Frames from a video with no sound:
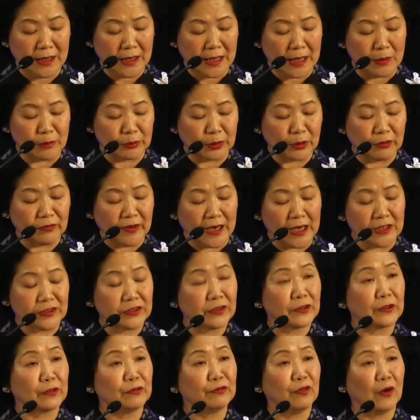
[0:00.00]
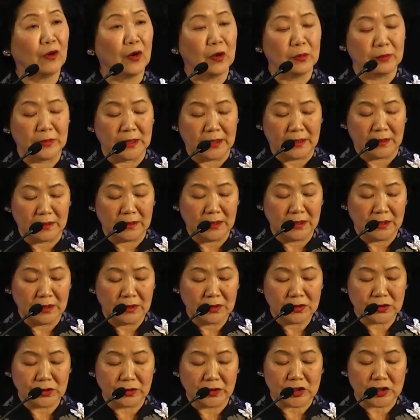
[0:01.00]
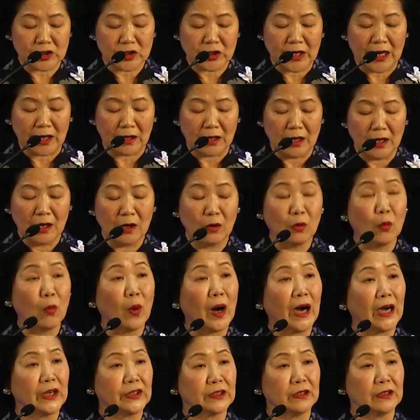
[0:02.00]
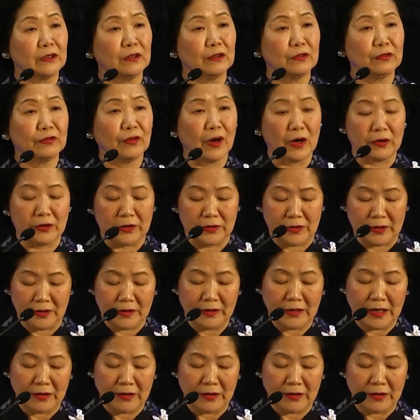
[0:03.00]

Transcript: and provided the formula to attract wider foreign